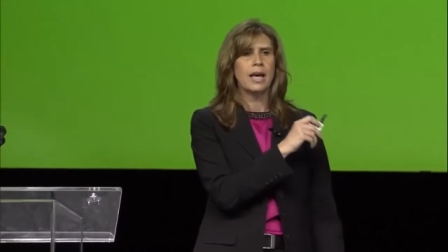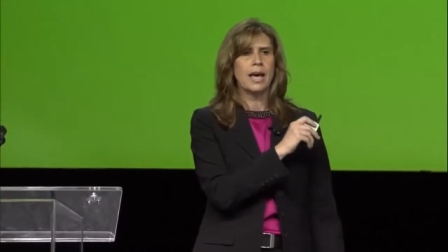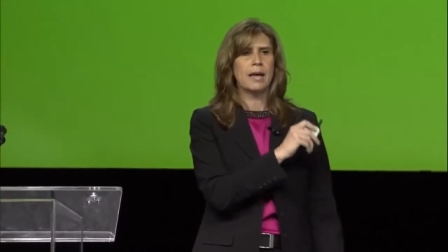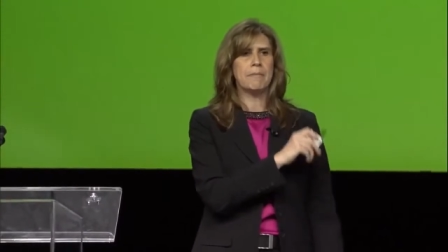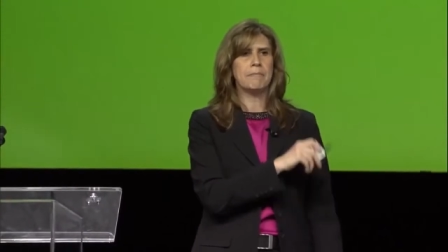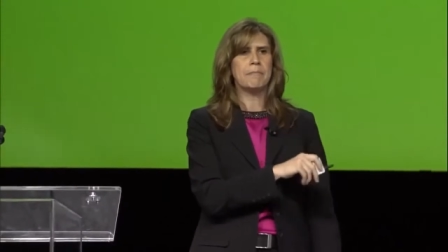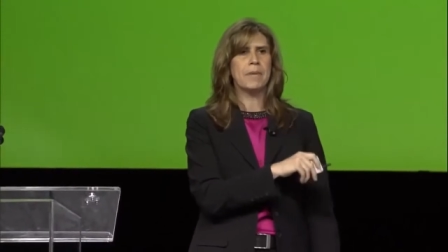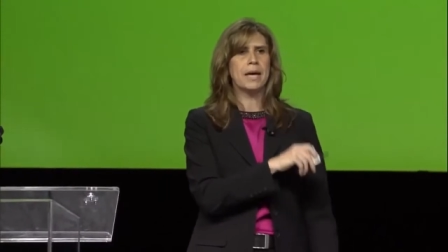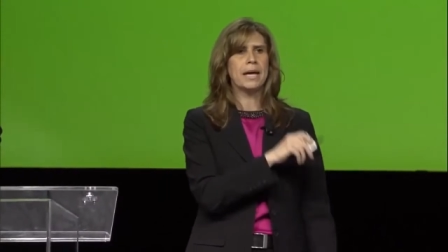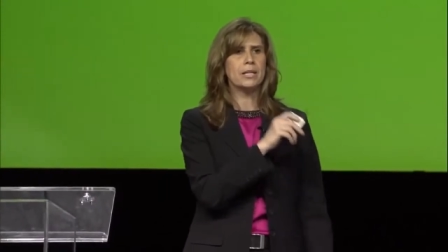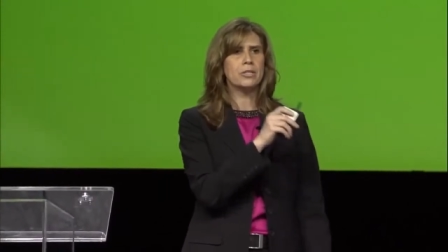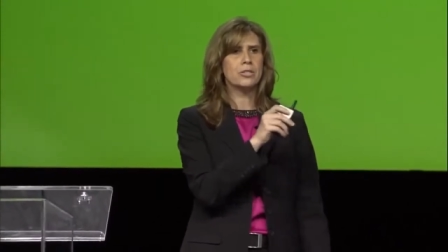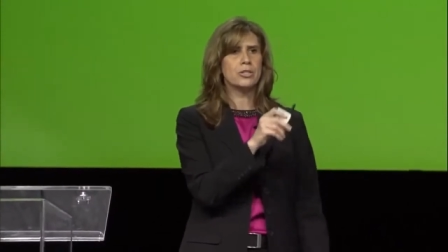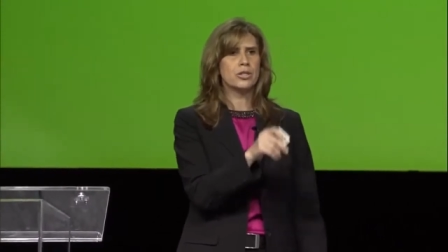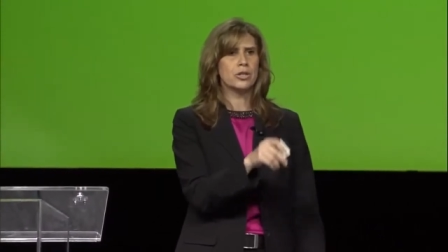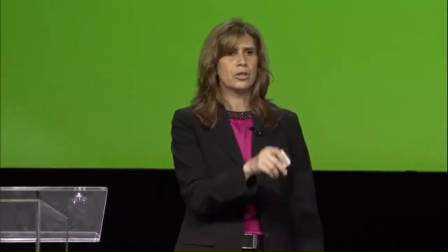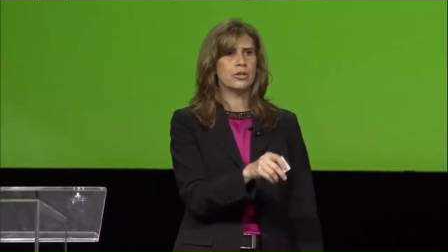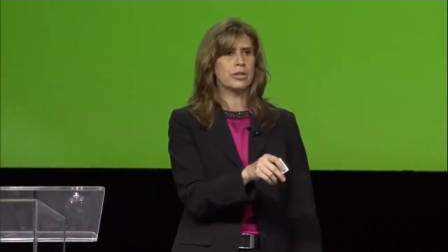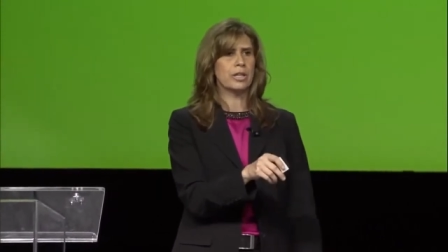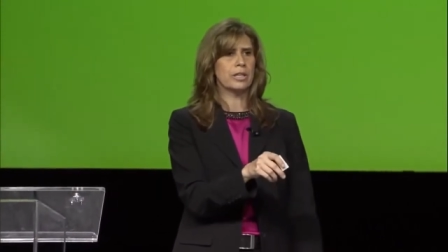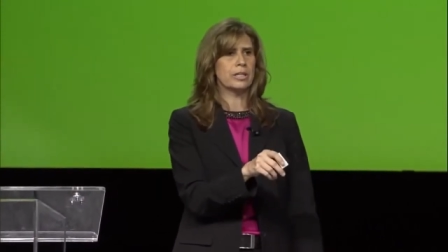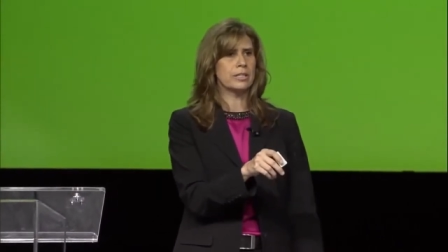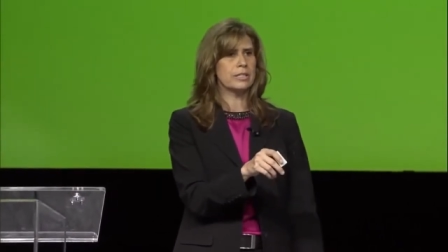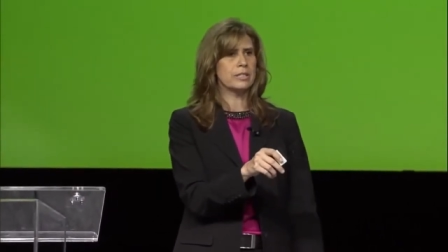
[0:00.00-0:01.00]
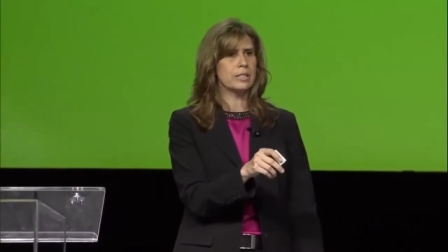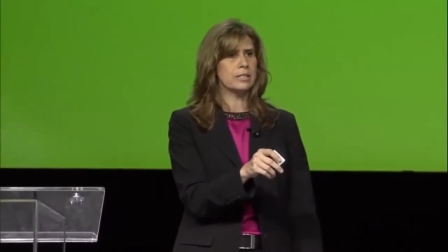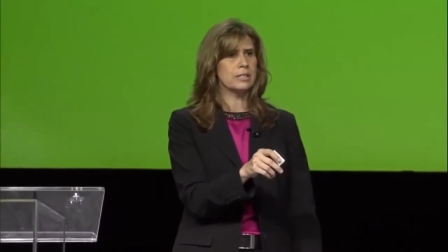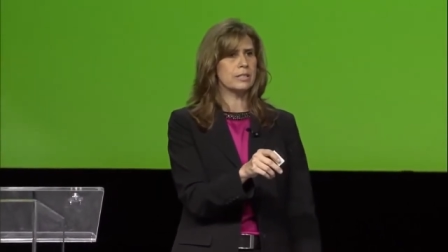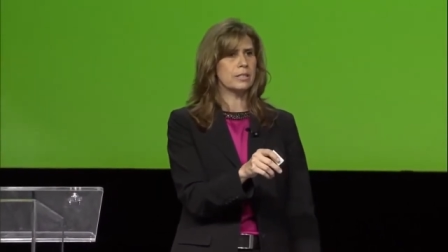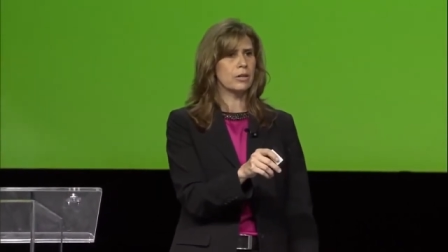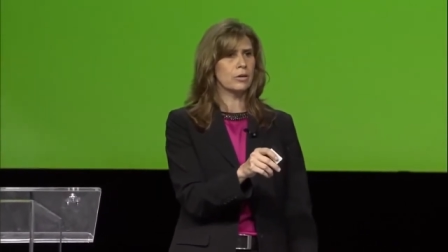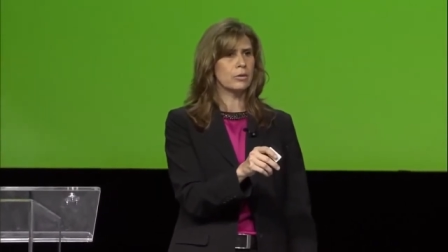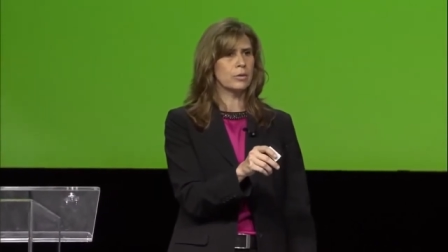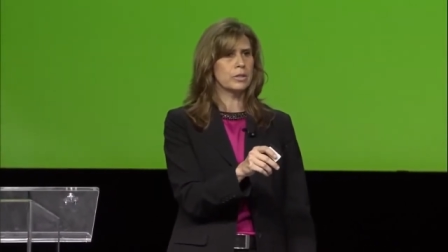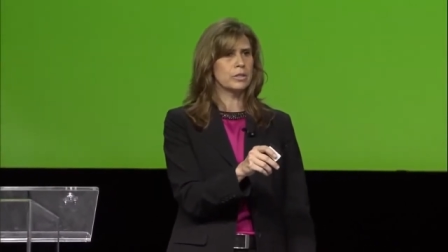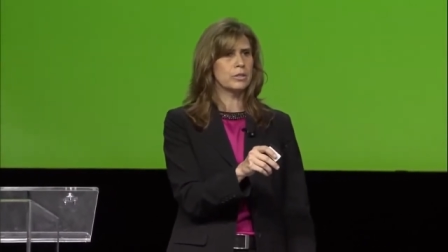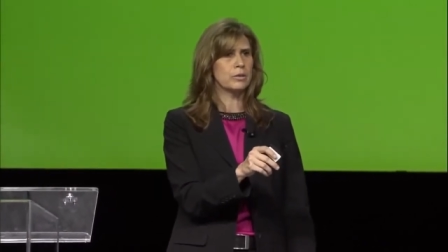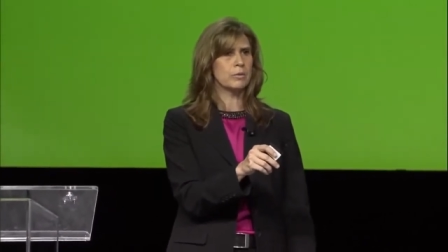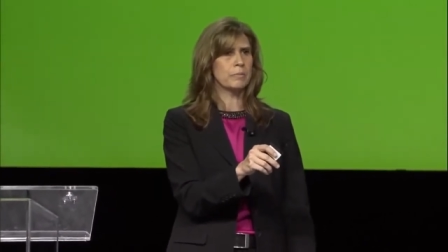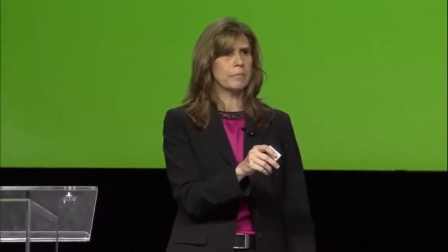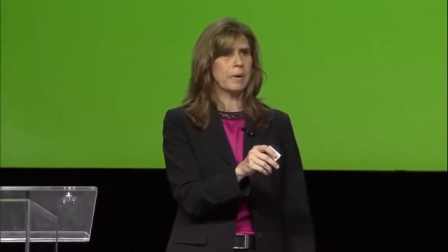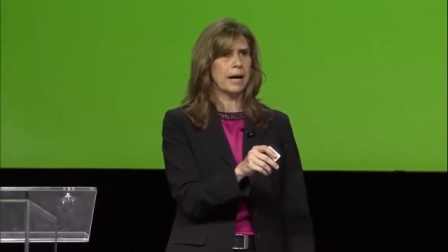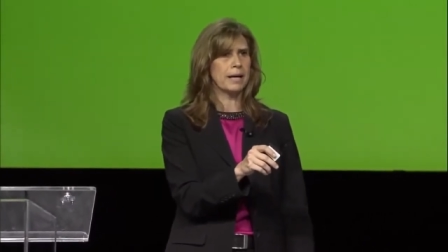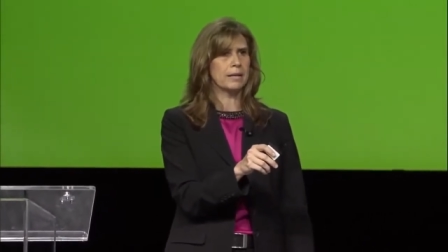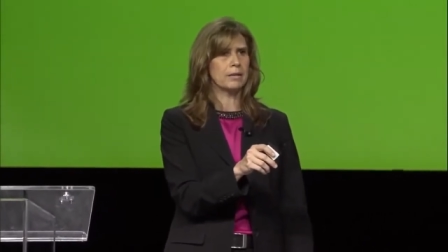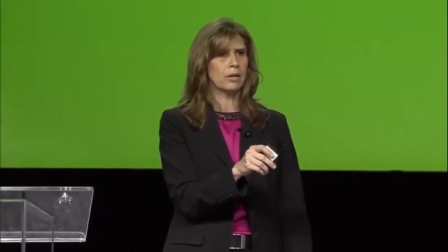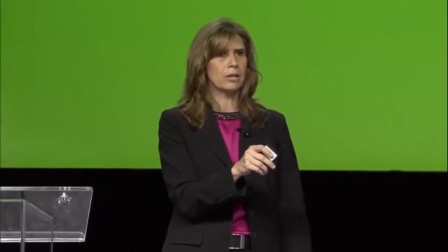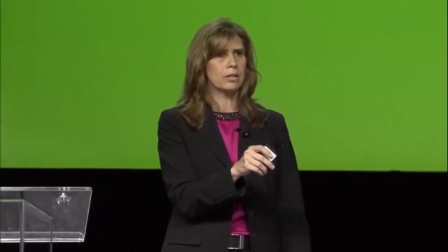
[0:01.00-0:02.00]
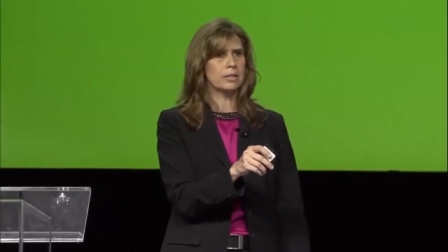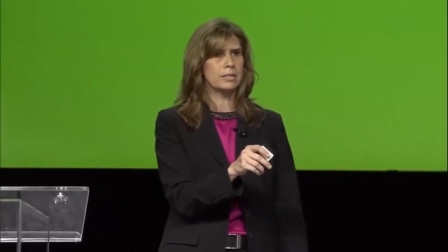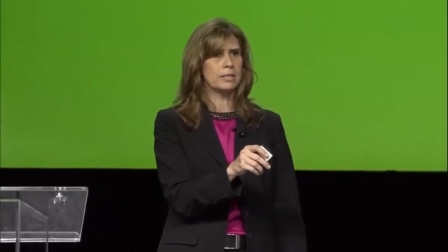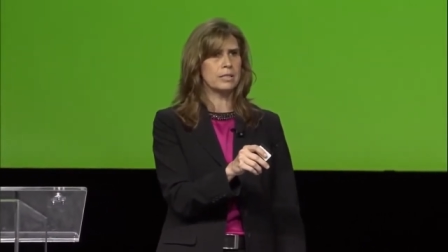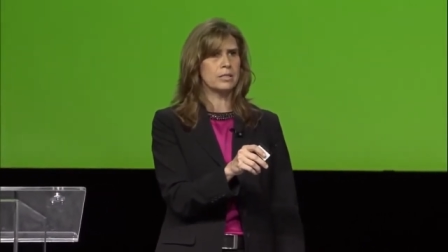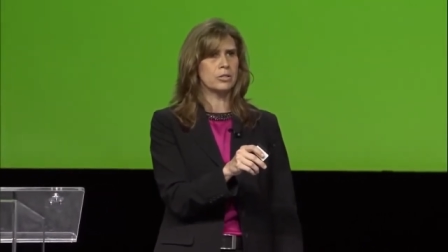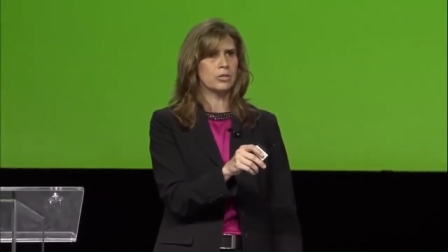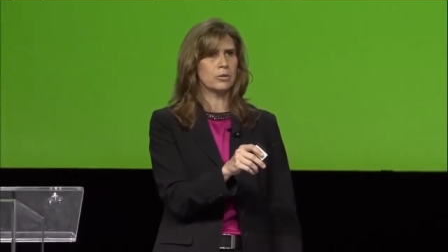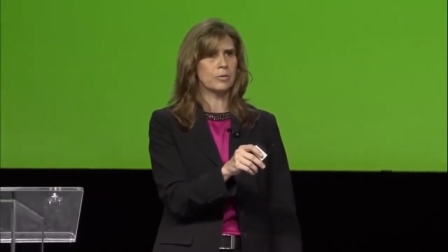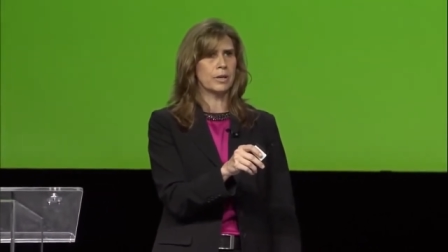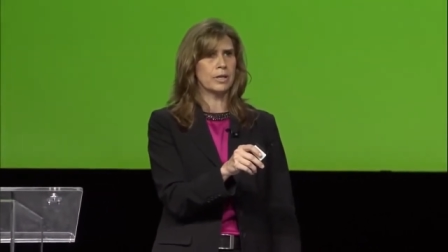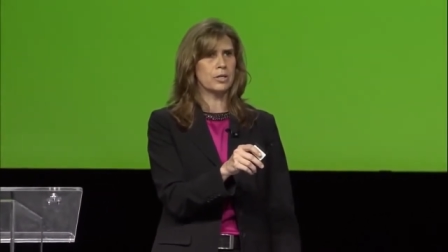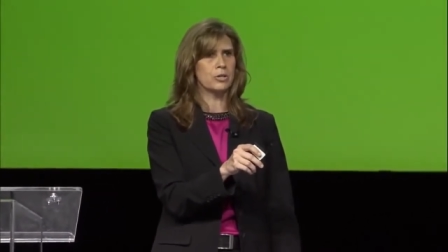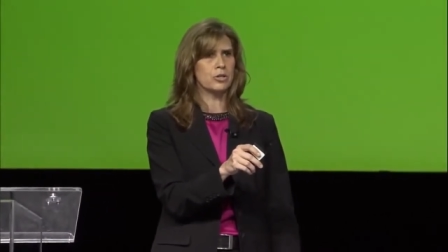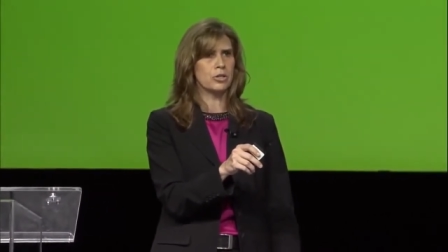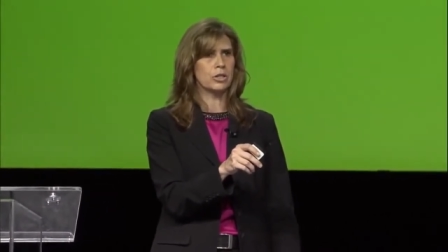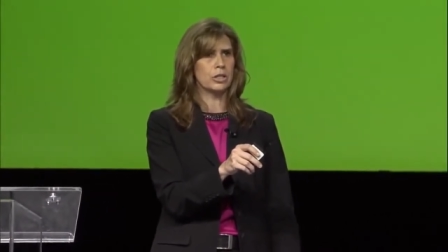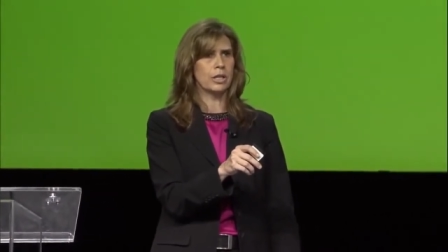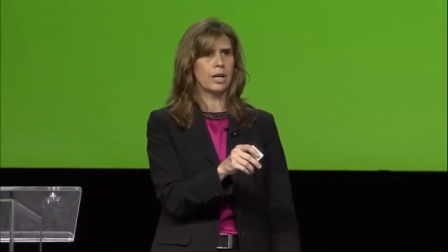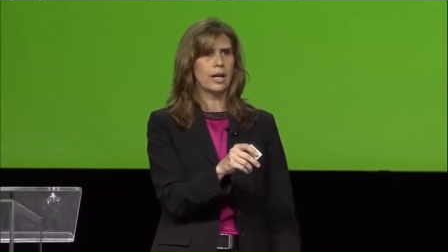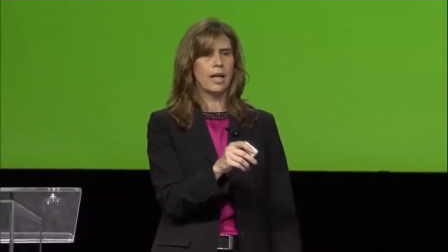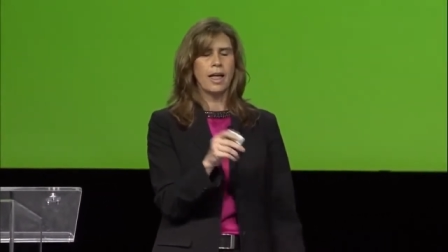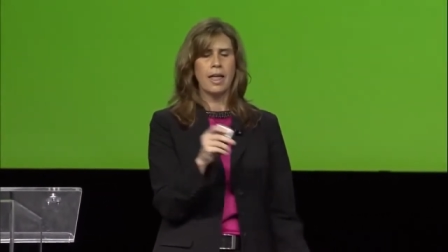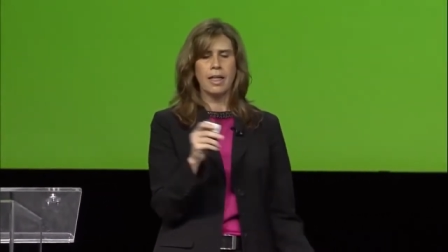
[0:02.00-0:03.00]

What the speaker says: and make sure that it doesn't go into a backlog situation.